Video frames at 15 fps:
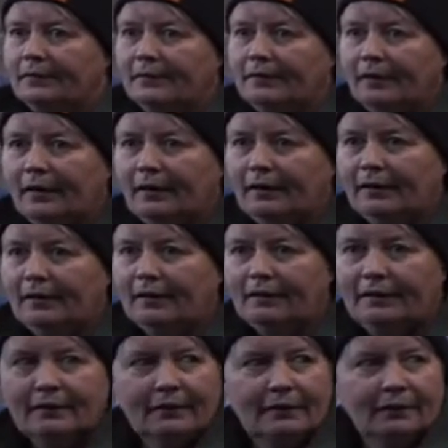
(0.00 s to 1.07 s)
2.4 huh?
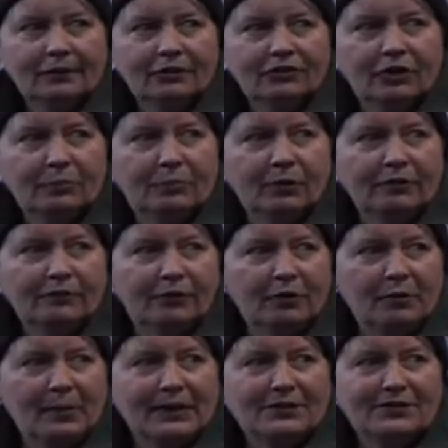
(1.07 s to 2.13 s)
meters.
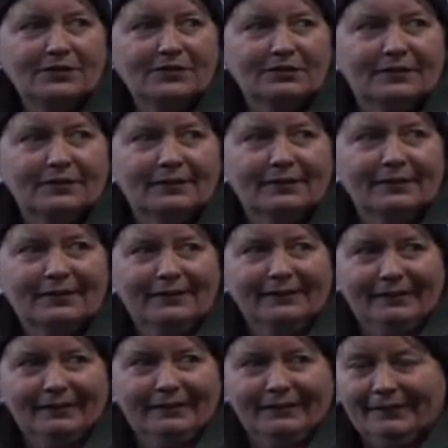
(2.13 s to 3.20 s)
2.4 meters.
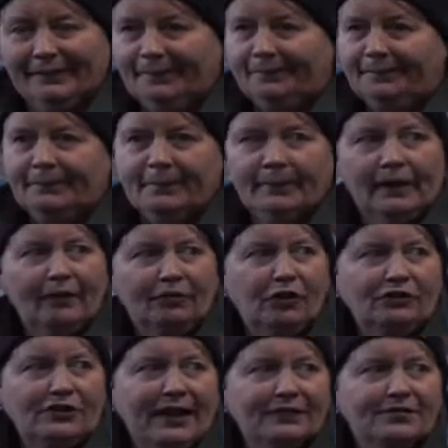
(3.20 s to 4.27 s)
I've
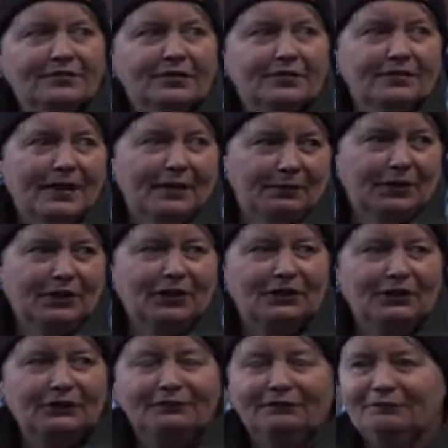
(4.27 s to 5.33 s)
got Dexter's. Now what are you going
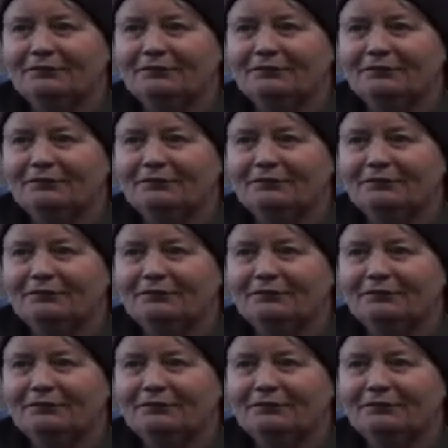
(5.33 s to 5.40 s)
to do?